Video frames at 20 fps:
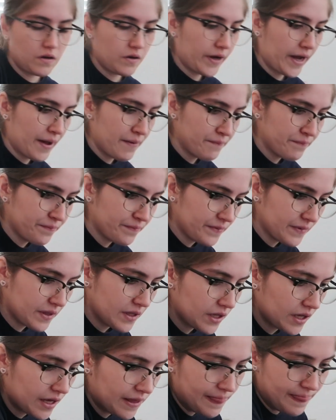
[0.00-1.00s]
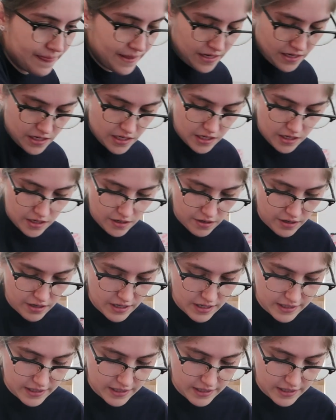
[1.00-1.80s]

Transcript: Okay. And then here